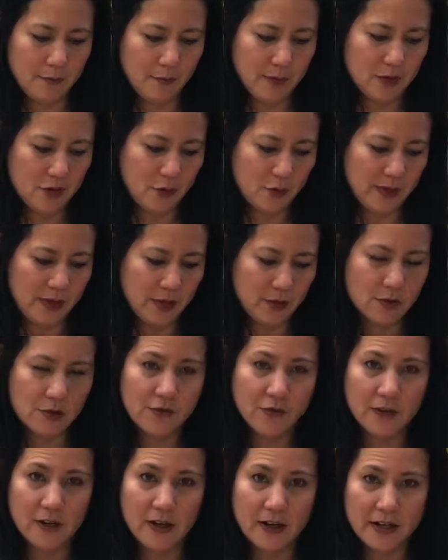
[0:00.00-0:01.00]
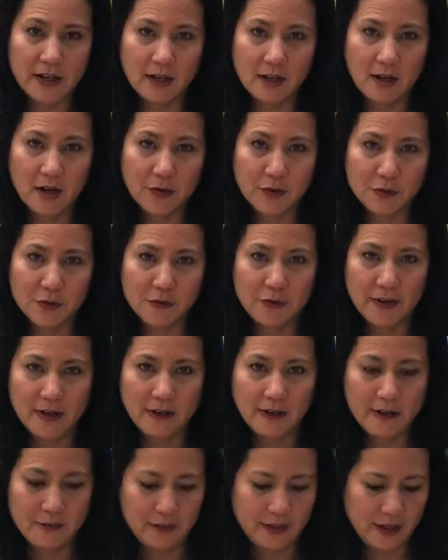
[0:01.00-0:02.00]
which we use for our Young Authors
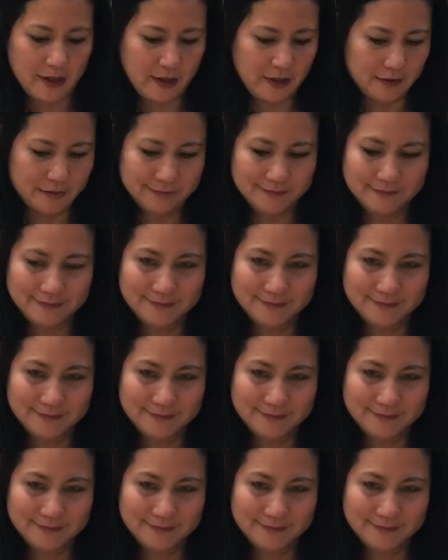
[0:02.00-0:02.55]
Fair every year.